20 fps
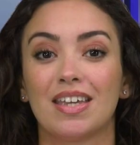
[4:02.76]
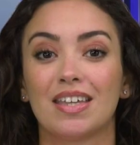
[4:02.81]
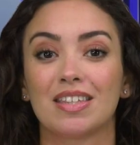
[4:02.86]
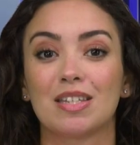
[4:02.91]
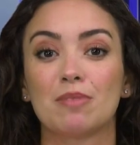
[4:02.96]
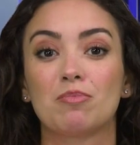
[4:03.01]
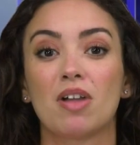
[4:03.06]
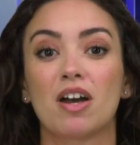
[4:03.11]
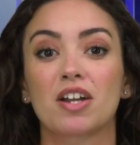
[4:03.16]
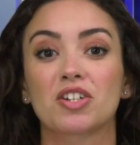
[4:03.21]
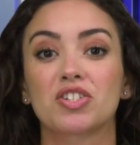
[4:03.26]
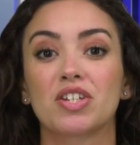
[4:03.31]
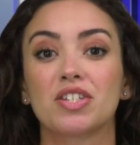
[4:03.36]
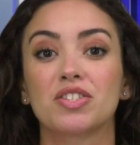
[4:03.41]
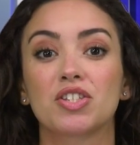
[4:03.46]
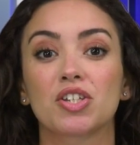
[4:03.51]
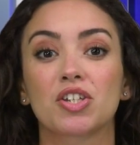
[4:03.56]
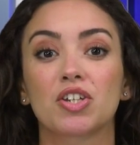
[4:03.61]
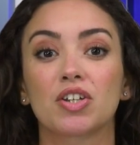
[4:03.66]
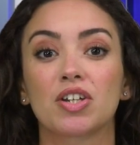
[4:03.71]
The blockchain
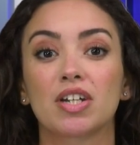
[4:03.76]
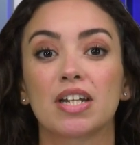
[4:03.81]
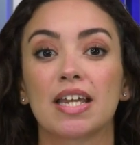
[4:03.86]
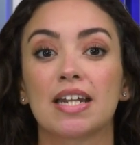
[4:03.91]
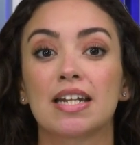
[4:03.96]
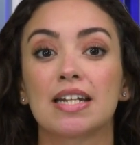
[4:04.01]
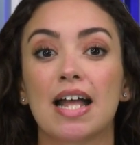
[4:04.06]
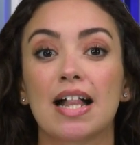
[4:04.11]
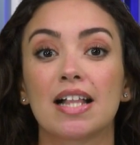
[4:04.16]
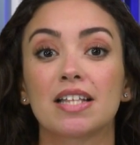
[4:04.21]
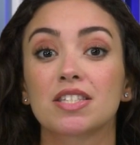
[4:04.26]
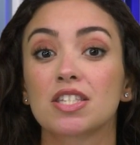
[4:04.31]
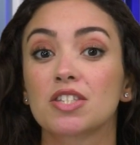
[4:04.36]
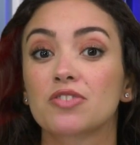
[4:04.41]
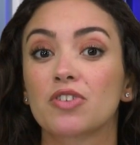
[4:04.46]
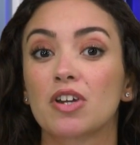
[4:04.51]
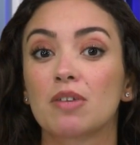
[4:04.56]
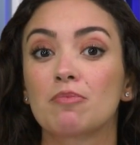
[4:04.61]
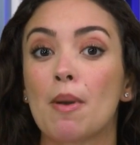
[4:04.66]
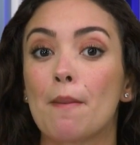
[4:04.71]
security and analysis
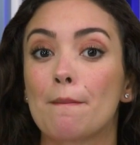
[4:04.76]
firm